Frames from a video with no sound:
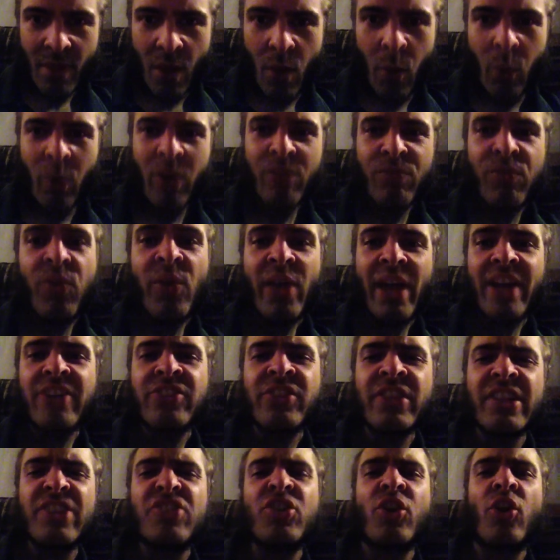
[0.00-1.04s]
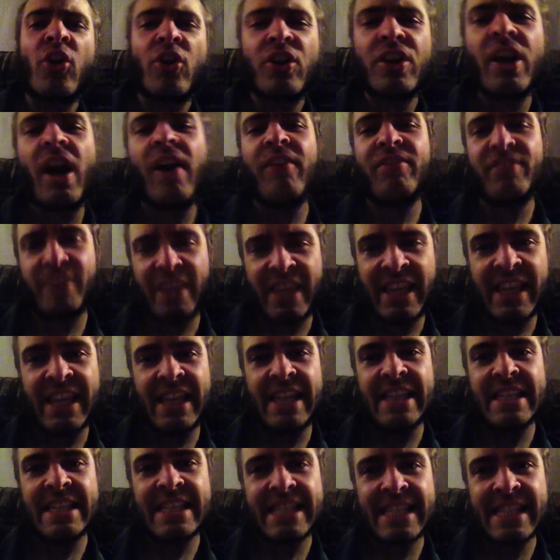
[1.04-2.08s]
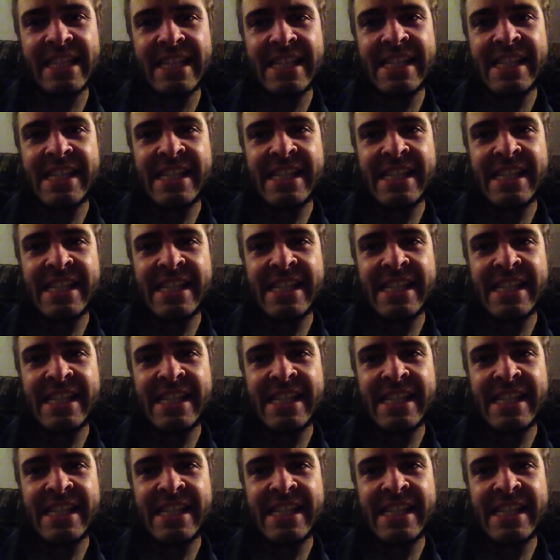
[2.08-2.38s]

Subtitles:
what if we actually turned off the heat?